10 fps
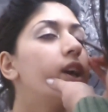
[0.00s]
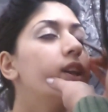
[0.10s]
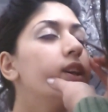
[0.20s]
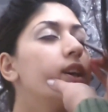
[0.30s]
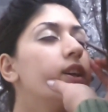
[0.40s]

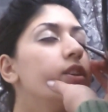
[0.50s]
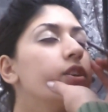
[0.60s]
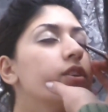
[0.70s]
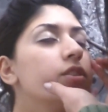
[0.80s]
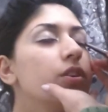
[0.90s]
And again,
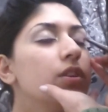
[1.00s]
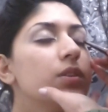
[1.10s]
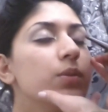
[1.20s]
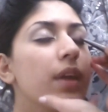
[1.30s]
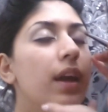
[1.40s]
you can do
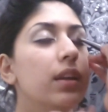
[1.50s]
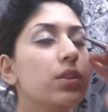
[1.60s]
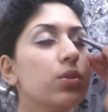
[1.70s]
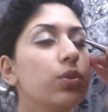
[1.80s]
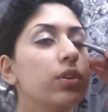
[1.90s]
this with any
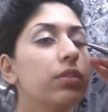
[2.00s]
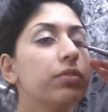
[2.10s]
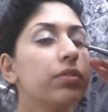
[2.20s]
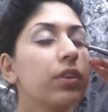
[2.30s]
sort of